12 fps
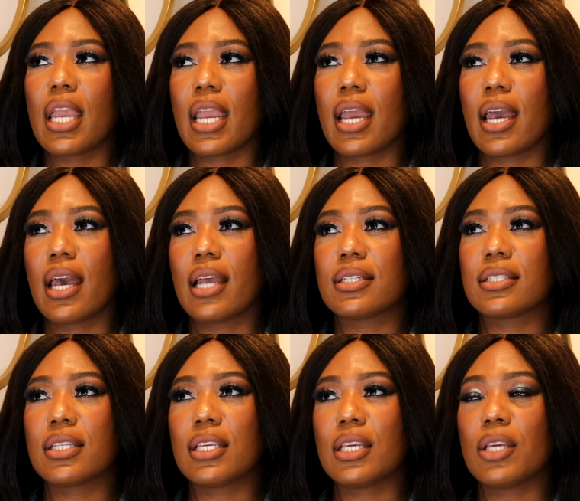And
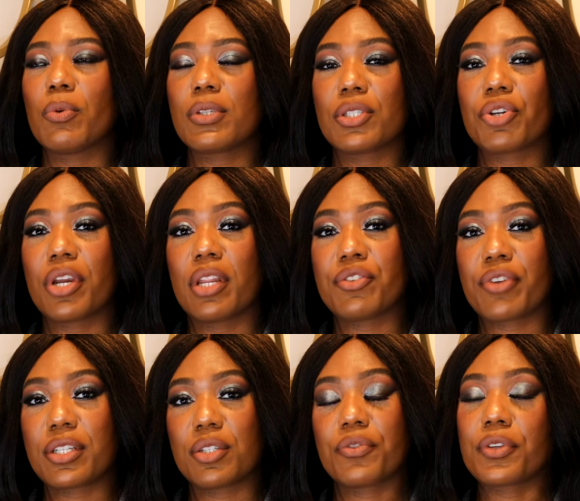he was the creative
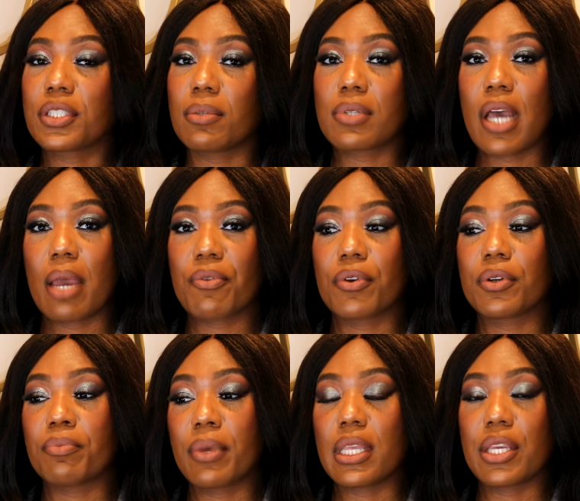director for some time, for
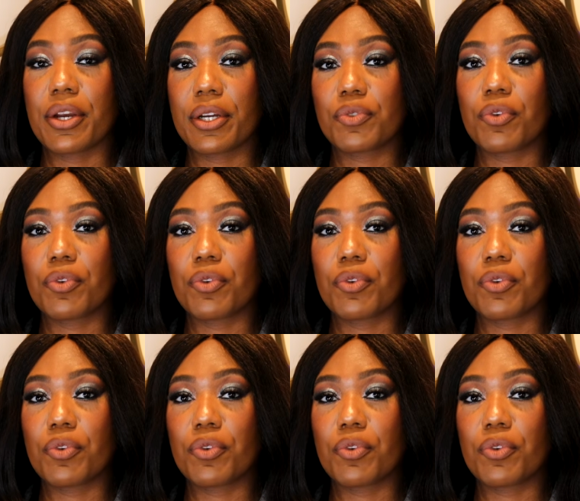many years,